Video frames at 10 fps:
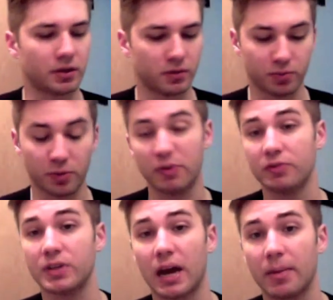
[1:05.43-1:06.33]
It
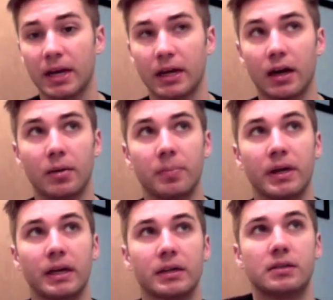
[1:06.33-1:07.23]
removes eye makeup.
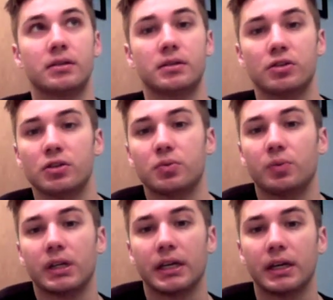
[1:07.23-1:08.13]
It's just
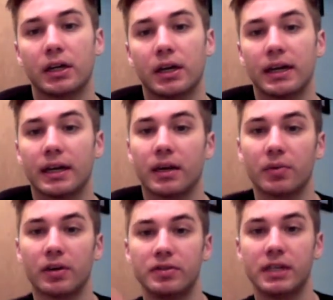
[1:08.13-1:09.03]
really good at getting
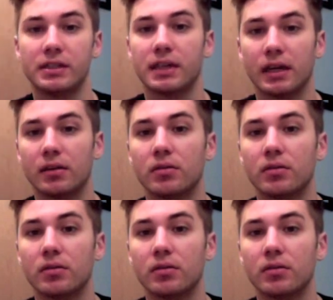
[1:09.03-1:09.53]
rid of dead skin.